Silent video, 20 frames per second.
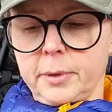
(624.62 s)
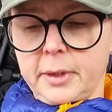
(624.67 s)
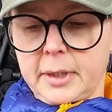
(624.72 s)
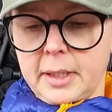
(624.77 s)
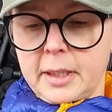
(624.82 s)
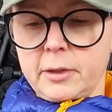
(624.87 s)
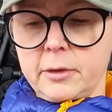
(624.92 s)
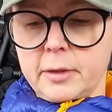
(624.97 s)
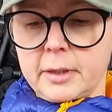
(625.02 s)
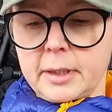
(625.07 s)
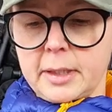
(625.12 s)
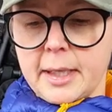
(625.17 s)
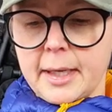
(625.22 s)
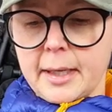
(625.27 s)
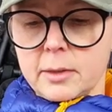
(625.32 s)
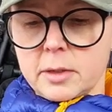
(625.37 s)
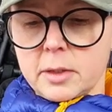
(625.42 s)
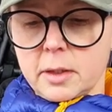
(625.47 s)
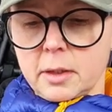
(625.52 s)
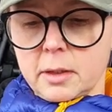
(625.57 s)
put the inner and the
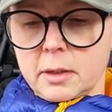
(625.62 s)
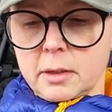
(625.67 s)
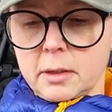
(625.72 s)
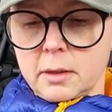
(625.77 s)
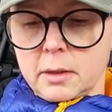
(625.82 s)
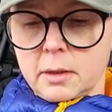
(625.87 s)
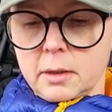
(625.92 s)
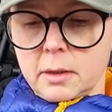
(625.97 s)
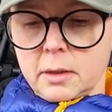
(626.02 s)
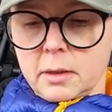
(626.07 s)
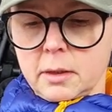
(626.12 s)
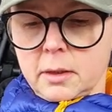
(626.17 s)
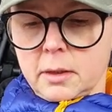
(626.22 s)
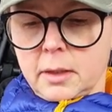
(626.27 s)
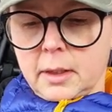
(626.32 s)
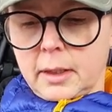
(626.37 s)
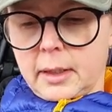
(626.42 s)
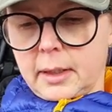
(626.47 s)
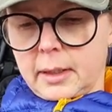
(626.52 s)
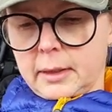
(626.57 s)
outer,
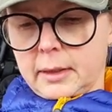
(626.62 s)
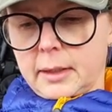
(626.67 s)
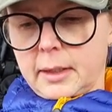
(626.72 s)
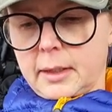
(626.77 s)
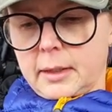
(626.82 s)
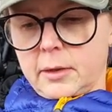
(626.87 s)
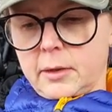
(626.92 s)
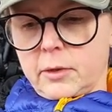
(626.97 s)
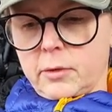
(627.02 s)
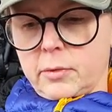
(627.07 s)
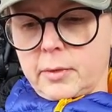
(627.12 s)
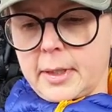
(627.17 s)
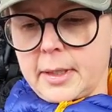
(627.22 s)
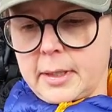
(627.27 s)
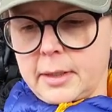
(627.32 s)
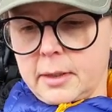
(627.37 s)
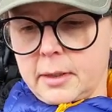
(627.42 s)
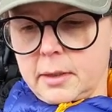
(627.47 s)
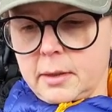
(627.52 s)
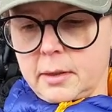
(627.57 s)
and then
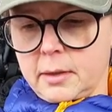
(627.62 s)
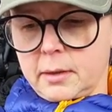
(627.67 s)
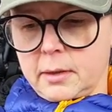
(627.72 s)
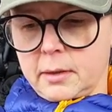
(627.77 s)
thread